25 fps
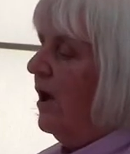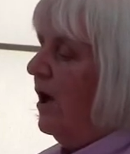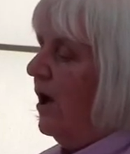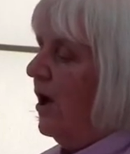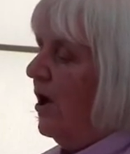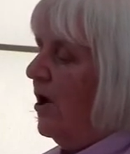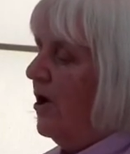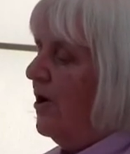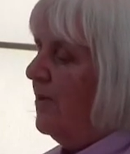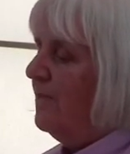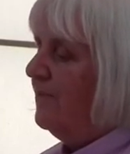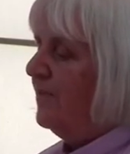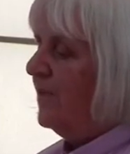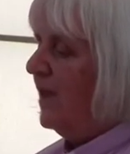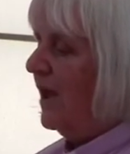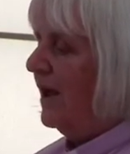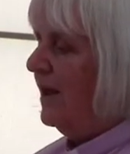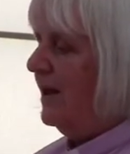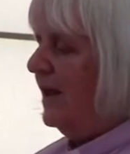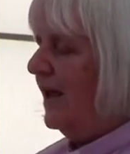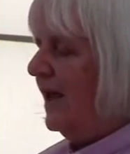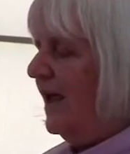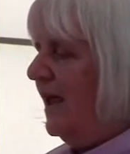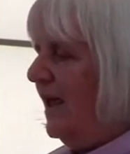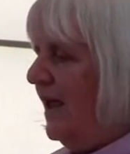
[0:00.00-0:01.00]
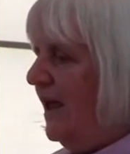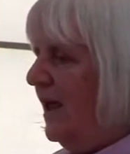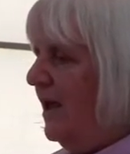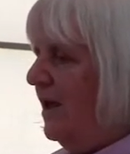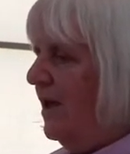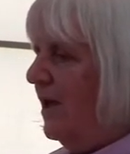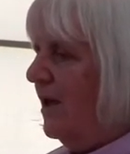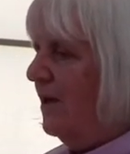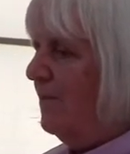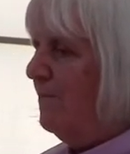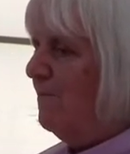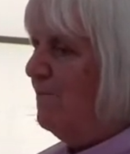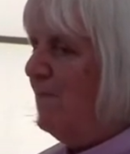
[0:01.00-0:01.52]
and he
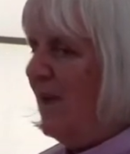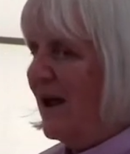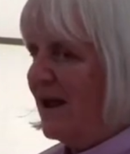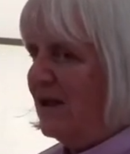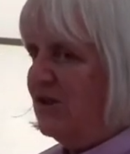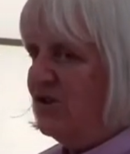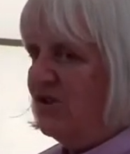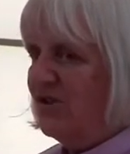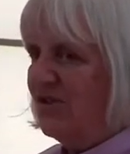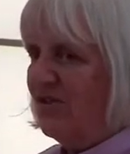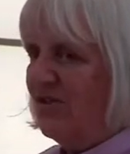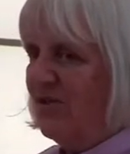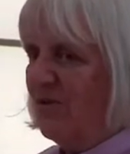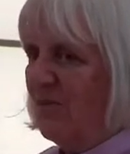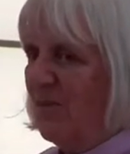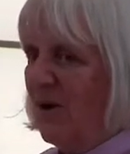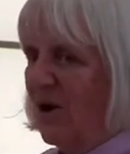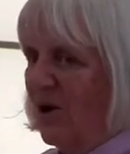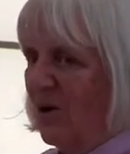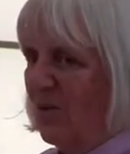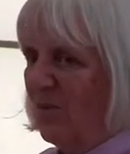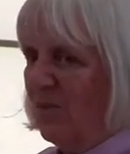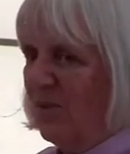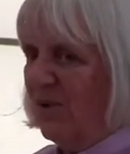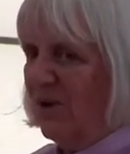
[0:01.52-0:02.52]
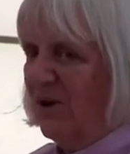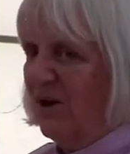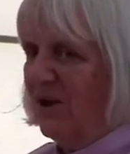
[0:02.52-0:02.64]
matched them up.